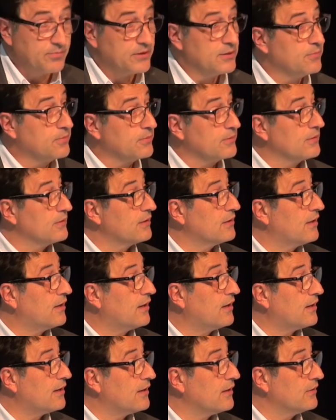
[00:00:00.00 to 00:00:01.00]
people
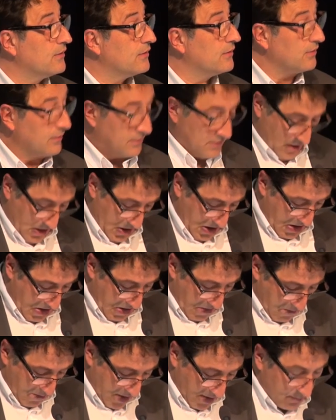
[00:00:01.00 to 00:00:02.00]
are uh,
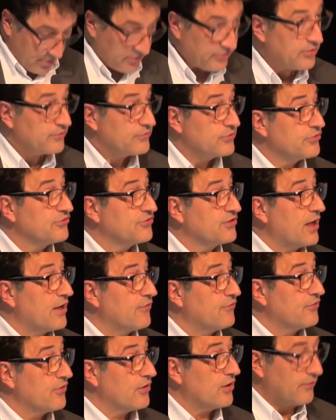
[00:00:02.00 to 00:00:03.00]
members of the
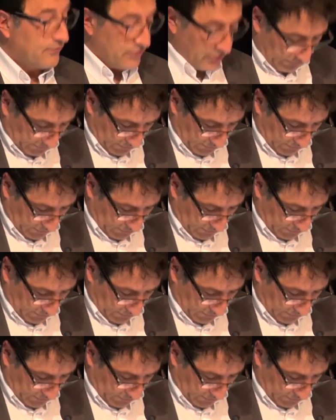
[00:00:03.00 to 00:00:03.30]
staff of the